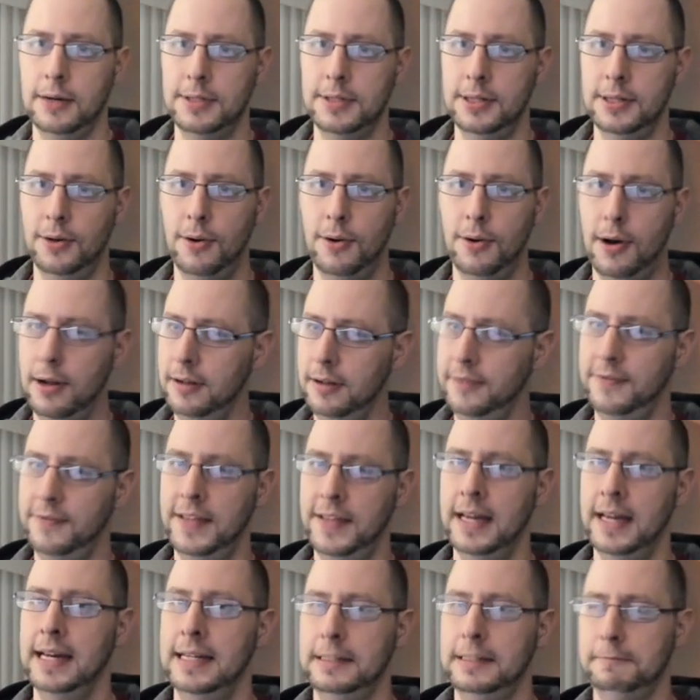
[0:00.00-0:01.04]
So all of
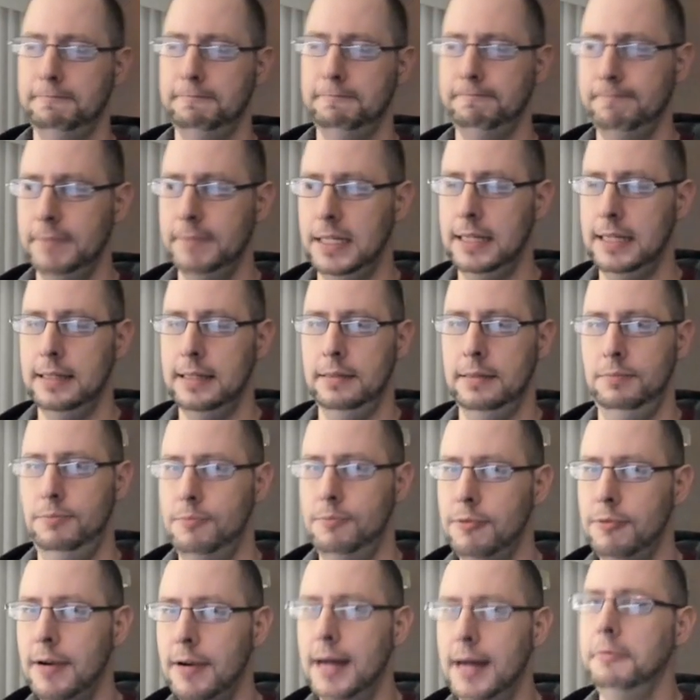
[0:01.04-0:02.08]
that is
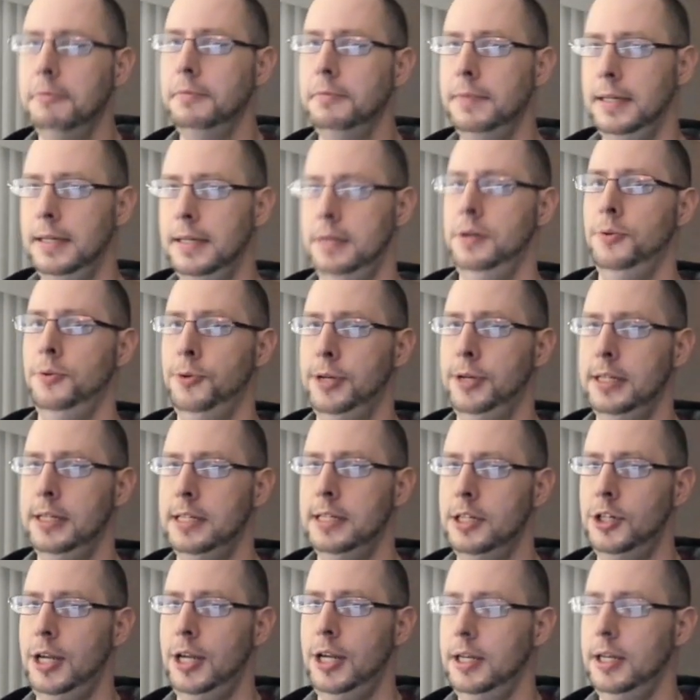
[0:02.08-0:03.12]
probably going
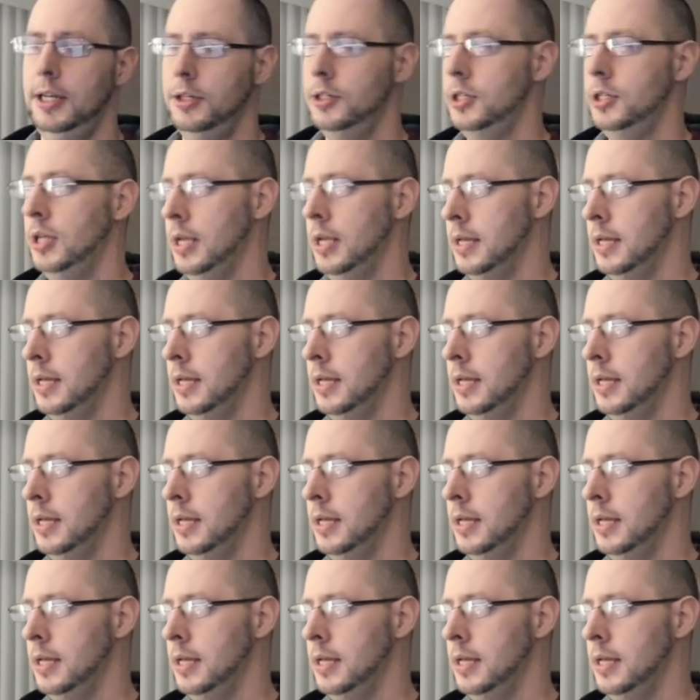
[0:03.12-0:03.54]
to change.